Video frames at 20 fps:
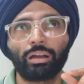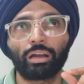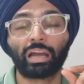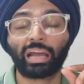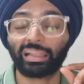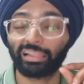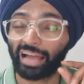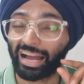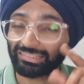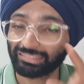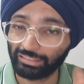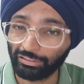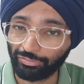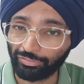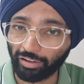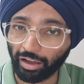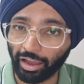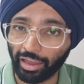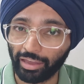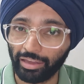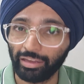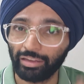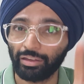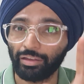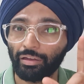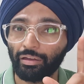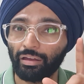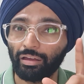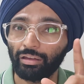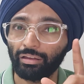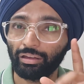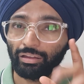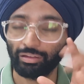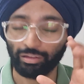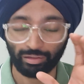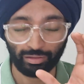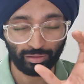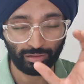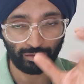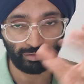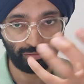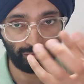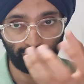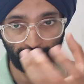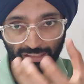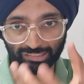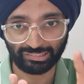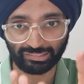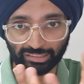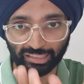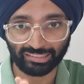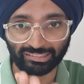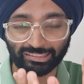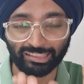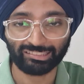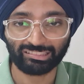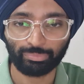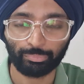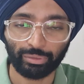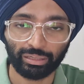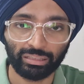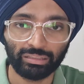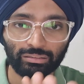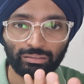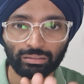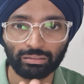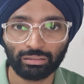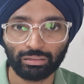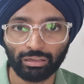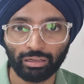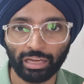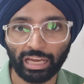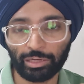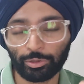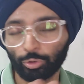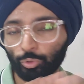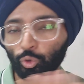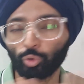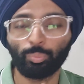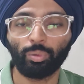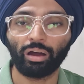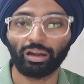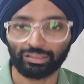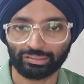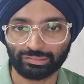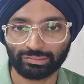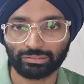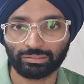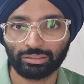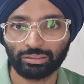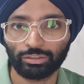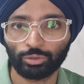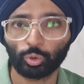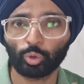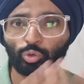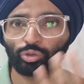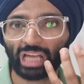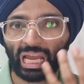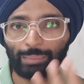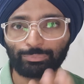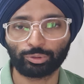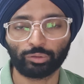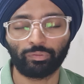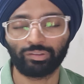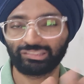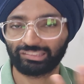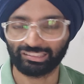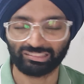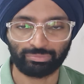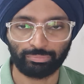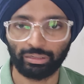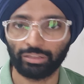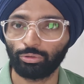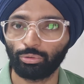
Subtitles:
classify this assessment into two parts, two types of assessment.